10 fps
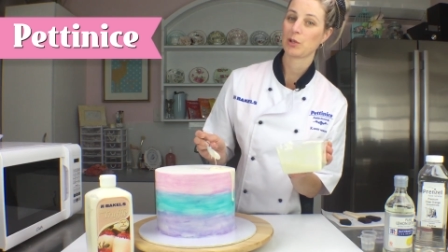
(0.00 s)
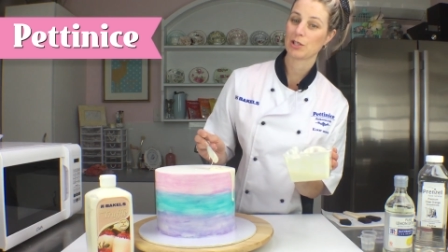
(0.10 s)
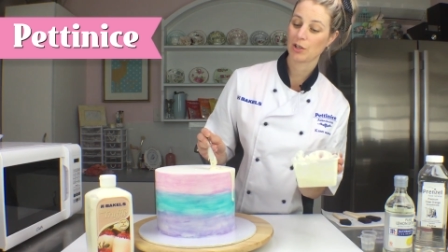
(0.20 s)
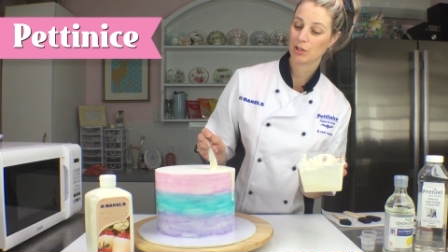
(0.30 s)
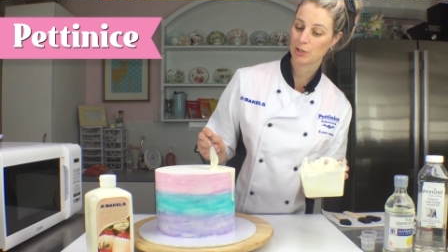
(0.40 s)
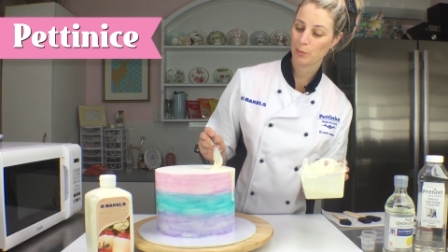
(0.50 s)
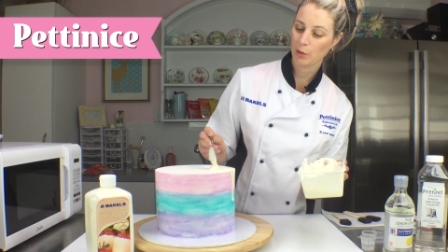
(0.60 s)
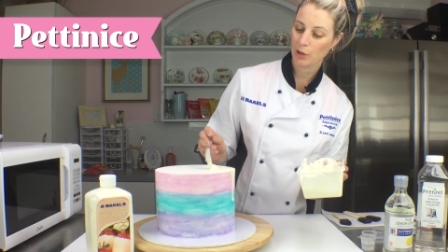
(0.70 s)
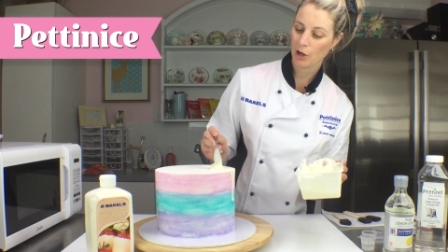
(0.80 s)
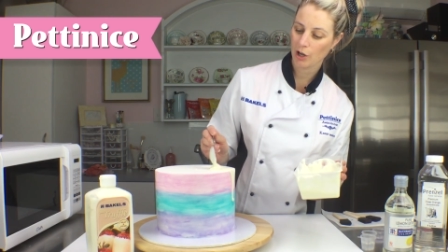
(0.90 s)
we're just going to
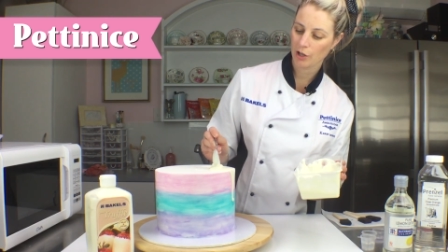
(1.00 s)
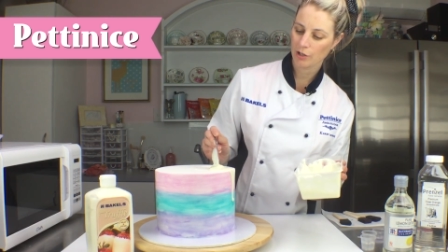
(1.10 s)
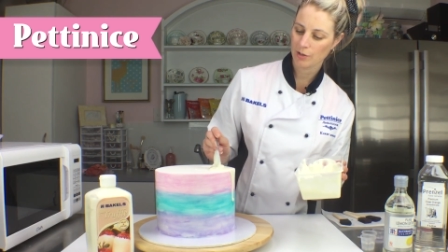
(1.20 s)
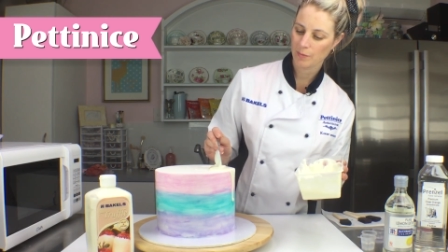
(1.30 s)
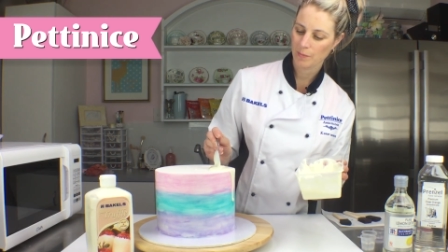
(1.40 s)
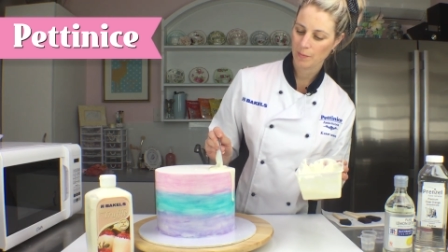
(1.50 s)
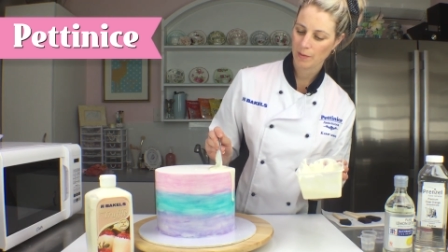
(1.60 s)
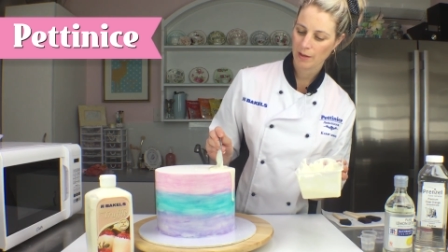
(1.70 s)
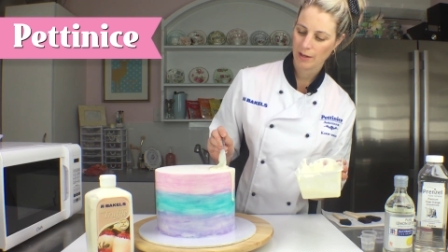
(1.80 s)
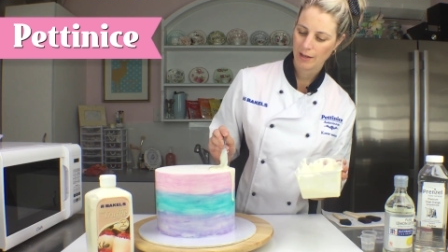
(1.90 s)
spoon it on
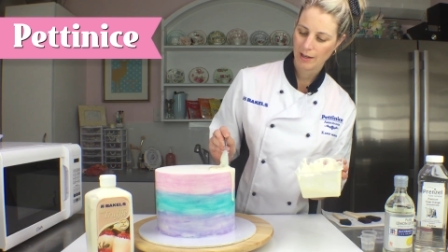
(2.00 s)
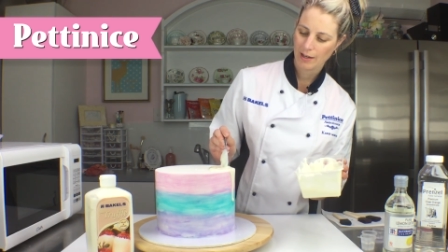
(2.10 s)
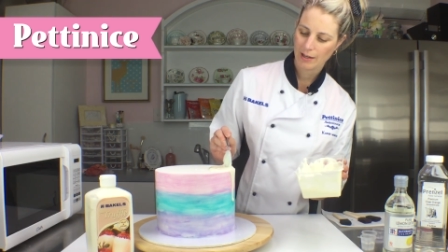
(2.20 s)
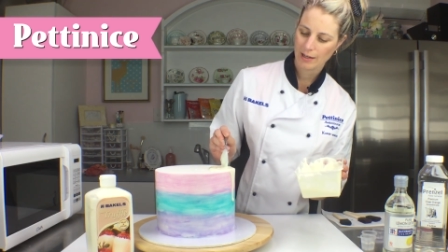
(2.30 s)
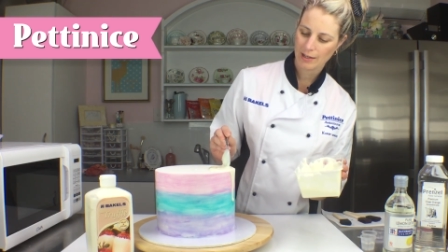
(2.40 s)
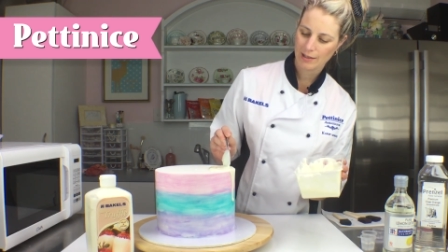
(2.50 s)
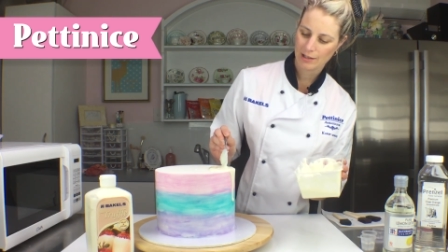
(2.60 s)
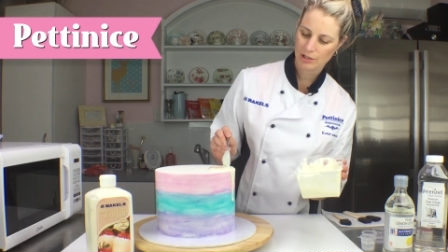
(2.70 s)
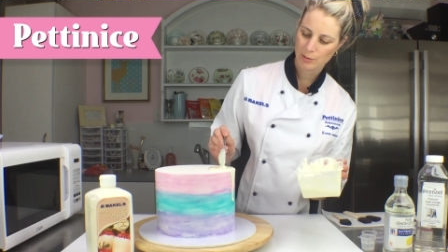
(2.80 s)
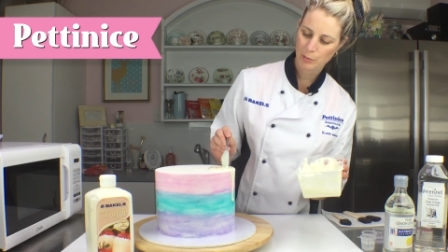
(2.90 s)
and
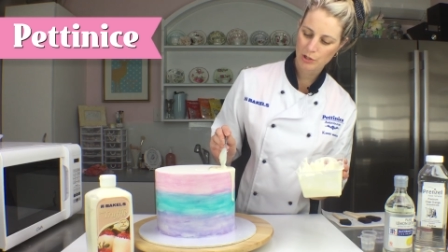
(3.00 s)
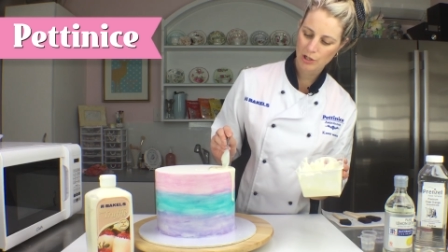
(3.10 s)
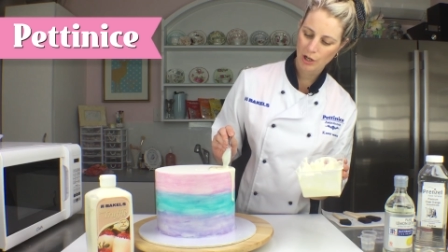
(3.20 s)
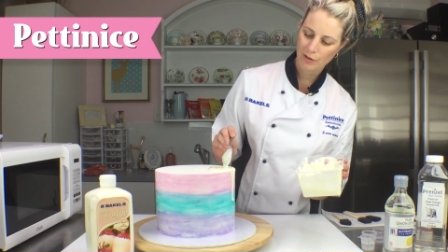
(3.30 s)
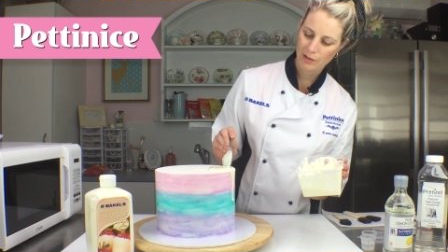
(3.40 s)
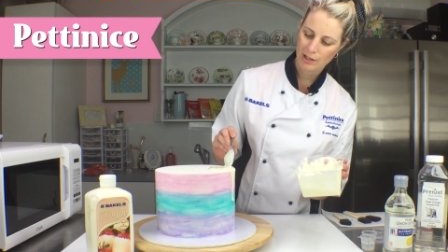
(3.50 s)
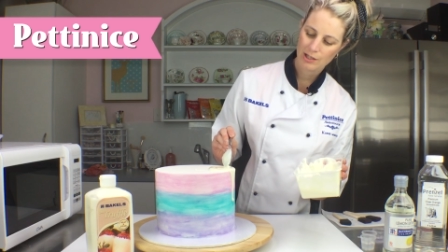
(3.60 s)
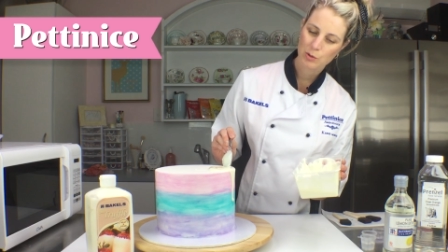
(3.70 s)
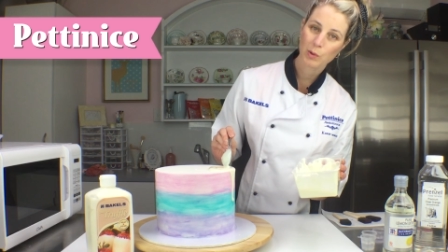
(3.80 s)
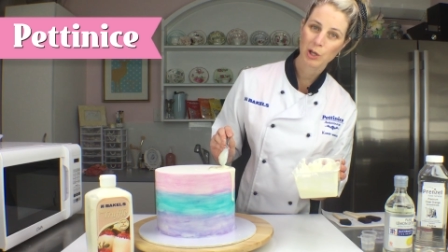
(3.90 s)
then just push it over the
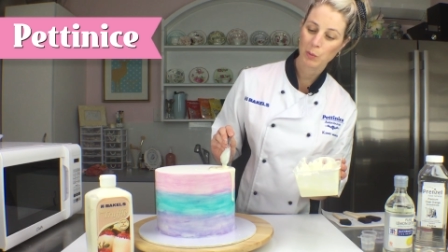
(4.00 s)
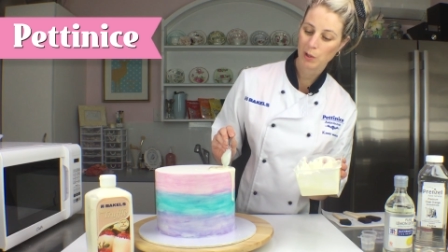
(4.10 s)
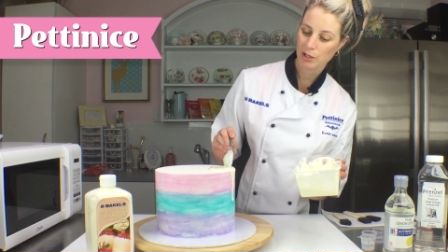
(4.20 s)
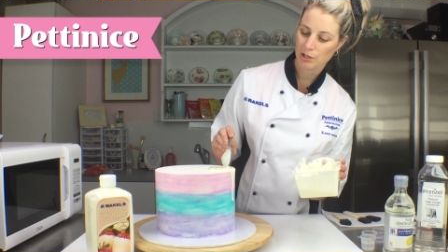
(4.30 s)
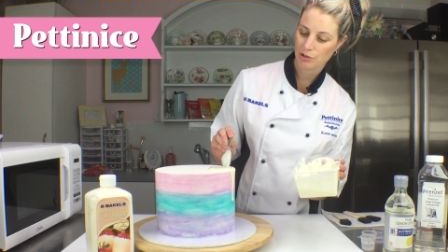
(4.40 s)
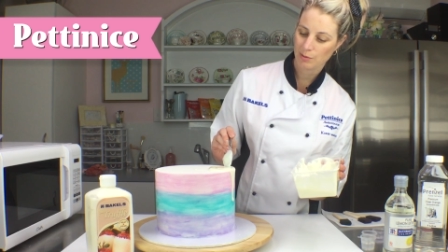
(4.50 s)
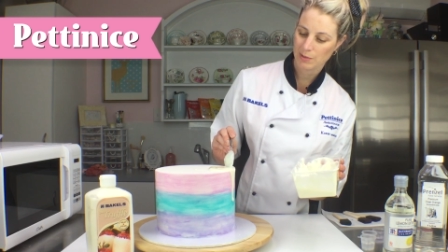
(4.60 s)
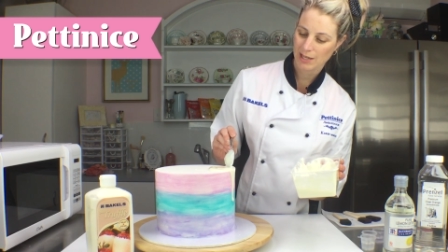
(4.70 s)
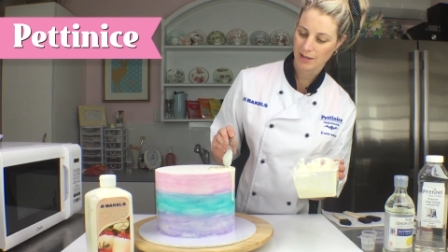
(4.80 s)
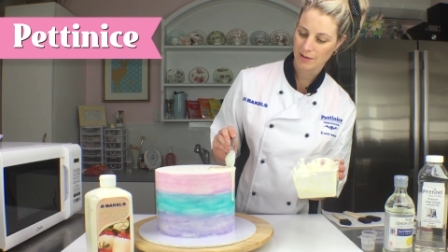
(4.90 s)
edge where you want it to drip
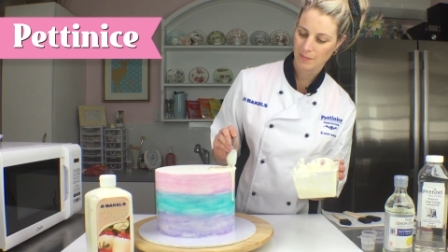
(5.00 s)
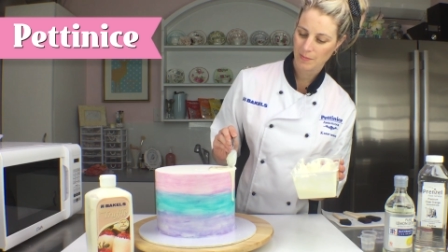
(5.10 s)
down.